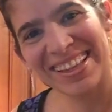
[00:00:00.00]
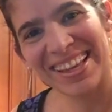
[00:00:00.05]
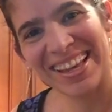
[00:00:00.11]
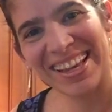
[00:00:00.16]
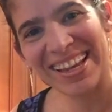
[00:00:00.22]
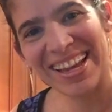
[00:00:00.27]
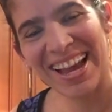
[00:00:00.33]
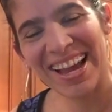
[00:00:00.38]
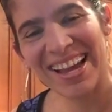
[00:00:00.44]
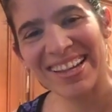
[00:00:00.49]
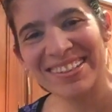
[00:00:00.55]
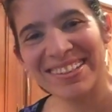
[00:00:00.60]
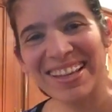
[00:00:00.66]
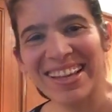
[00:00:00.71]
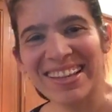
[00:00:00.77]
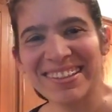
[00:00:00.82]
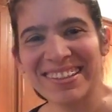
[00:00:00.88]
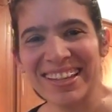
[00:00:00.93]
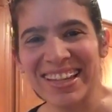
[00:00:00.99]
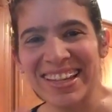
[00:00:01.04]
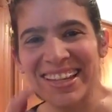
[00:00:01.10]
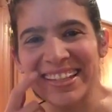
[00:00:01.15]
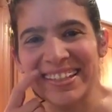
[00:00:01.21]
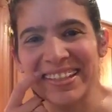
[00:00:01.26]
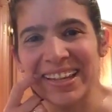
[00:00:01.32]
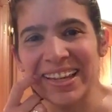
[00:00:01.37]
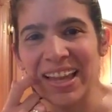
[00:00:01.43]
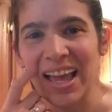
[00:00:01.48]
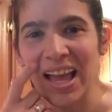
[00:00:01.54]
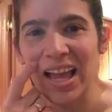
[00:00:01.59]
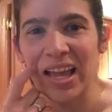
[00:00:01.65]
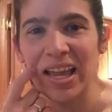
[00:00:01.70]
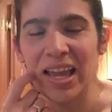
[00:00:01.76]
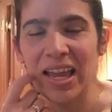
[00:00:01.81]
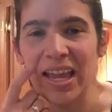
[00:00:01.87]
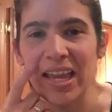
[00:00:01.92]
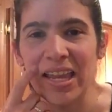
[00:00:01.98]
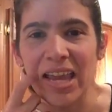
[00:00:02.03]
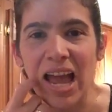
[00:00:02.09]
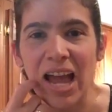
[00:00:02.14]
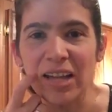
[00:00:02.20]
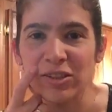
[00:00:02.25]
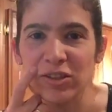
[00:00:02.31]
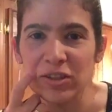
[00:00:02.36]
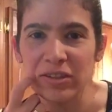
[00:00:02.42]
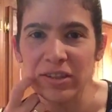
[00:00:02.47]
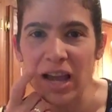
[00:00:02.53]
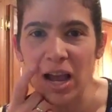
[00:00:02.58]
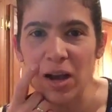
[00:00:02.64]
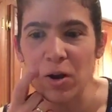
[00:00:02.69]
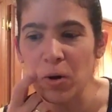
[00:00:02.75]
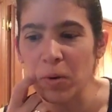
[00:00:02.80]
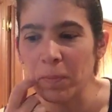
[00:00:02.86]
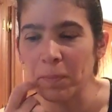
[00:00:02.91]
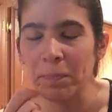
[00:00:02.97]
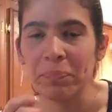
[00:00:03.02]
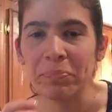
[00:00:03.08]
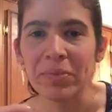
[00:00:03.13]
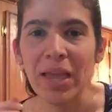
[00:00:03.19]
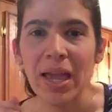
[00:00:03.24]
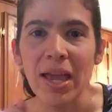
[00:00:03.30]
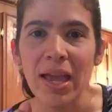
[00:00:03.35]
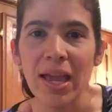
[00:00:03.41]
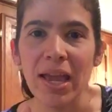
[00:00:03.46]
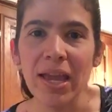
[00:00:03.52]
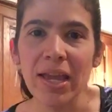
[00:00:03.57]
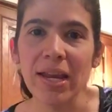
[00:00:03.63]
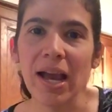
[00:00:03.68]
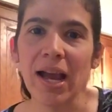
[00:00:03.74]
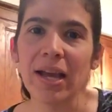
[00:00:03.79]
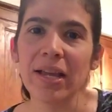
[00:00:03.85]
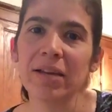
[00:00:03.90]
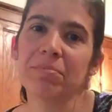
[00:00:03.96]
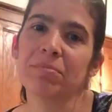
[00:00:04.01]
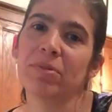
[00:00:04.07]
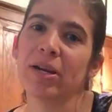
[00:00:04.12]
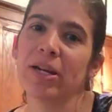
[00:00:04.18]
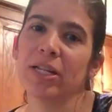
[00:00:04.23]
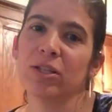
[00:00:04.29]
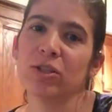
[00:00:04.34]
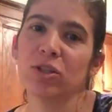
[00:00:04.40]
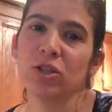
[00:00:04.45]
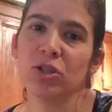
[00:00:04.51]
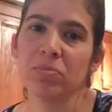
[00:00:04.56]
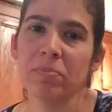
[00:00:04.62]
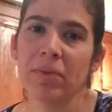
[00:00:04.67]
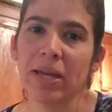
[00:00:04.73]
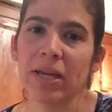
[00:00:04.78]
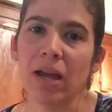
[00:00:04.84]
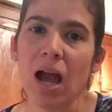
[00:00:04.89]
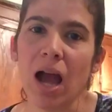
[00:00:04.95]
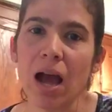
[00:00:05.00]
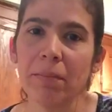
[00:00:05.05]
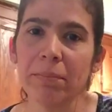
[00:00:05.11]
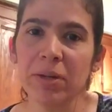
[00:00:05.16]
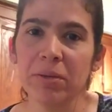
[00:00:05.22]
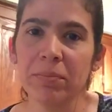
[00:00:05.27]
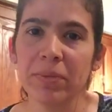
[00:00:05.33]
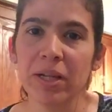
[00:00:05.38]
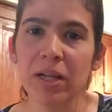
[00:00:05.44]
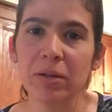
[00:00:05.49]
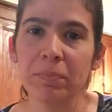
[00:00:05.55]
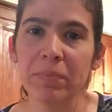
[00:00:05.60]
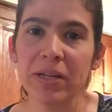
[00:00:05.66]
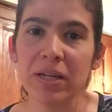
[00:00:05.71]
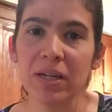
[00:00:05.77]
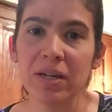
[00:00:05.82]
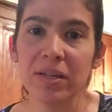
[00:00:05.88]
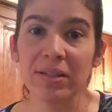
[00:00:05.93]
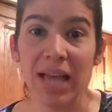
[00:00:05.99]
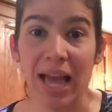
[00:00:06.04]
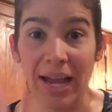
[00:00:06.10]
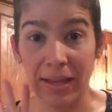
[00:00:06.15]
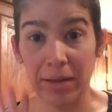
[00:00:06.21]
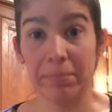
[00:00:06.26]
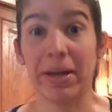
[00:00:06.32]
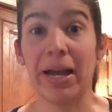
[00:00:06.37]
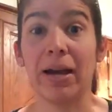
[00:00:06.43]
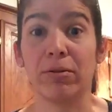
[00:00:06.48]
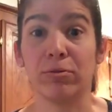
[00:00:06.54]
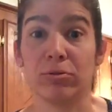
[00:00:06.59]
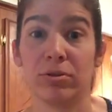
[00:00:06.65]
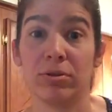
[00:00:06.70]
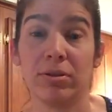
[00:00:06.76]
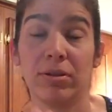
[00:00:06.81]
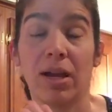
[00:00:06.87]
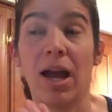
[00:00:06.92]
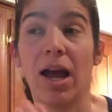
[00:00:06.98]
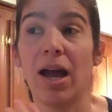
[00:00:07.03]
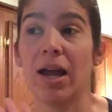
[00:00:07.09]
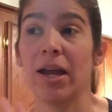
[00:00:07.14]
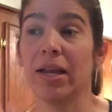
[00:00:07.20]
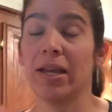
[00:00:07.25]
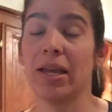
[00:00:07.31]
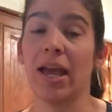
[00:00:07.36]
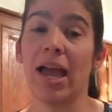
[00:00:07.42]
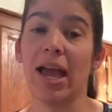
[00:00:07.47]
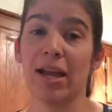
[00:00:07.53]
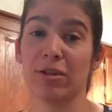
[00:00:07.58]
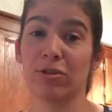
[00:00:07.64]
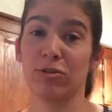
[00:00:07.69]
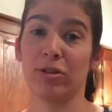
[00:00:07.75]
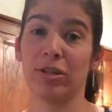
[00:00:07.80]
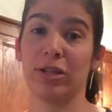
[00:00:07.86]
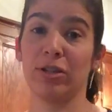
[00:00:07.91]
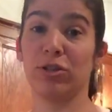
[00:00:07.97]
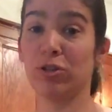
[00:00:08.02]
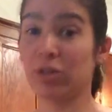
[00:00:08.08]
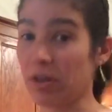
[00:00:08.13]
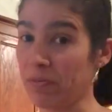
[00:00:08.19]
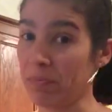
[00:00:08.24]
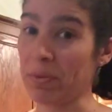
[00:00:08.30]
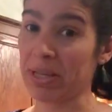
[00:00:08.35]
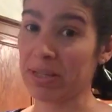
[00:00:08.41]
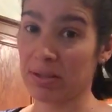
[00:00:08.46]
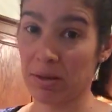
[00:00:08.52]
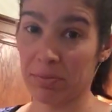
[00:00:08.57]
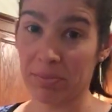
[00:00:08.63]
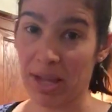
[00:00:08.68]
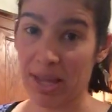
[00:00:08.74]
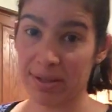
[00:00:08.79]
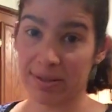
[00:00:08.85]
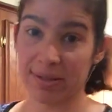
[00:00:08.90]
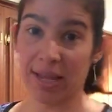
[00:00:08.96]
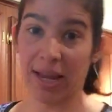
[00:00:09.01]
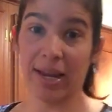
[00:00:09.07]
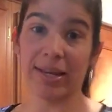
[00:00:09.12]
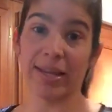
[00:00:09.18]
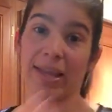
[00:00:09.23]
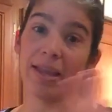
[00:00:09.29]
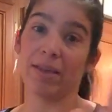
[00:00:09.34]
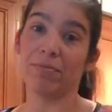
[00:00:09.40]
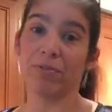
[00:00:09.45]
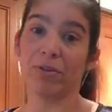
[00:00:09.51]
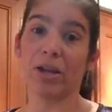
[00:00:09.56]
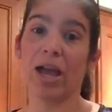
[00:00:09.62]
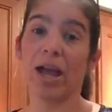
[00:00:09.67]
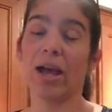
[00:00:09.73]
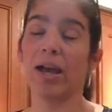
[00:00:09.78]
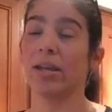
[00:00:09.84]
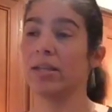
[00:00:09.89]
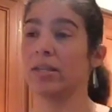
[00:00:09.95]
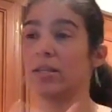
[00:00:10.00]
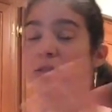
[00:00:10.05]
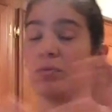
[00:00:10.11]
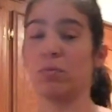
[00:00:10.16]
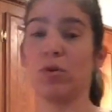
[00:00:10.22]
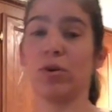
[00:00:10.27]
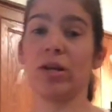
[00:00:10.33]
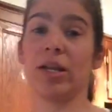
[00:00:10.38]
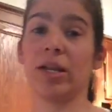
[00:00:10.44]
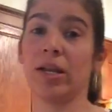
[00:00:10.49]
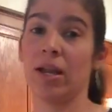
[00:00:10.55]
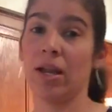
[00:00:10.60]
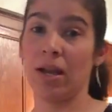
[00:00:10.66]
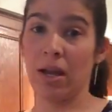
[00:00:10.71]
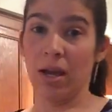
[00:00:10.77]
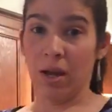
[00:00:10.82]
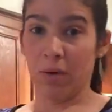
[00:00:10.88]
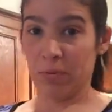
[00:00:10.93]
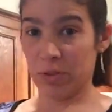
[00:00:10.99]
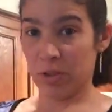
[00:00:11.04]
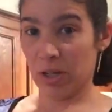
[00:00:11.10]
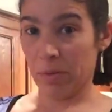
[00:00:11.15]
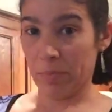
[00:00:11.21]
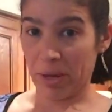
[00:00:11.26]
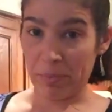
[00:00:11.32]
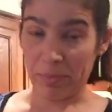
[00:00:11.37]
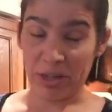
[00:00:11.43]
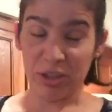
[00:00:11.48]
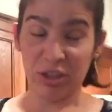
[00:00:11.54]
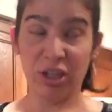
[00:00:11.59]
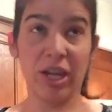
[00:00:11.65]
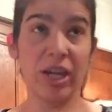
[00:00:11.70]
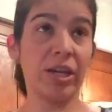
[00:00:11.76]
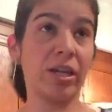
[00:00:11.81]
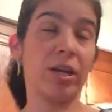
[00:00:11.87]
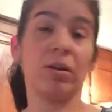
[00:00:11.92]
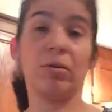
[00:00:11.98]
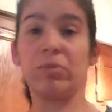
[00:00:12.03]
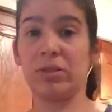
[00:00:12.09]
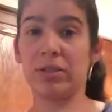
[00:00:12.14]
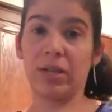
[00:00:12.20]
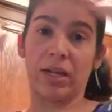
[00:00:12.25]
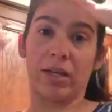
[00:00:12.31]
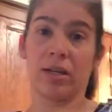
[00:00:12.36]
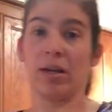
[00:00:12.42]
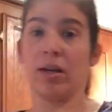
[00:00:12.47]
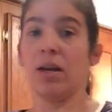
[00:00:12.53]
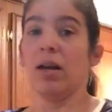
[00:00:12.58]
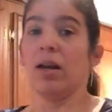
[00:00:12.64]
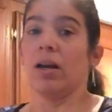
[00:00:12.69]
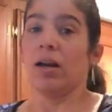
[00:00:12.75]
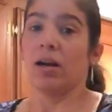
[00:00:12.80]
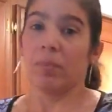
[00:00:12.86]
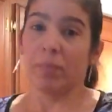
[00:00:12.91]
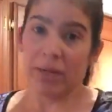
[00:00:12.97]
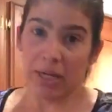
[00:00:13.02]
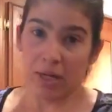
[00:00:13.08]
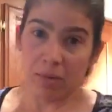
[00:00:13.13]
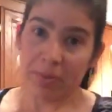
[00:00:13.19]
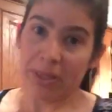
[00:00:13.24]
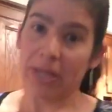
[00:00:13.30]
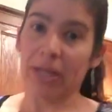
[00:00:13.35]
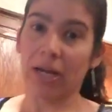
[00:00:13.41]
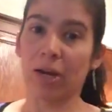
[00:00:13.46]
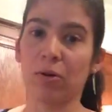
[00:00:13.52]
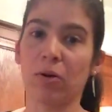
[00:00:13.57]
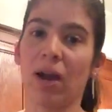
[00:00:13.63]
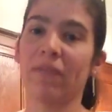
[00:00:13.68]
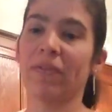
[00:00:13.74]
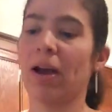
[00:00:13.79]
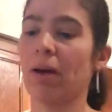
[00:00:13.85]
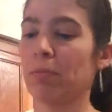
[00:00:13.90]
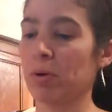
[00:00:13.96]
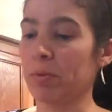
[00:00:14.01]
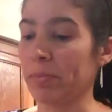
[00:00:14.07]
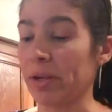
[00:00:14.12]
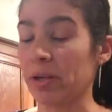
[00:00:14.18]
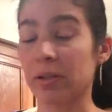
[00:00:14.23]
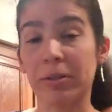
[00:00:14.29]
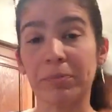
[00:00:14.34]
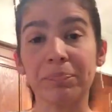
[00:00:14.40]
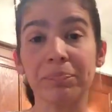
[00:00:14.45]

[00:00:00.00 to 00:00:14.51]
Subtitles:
Hey guys, it's Itala and I just got home and I am ready to make almond milk because I am out. I actually should have made some last night and forgot, and this morning I was gonna make my shake and was like, oh my god, I don't have almond milk.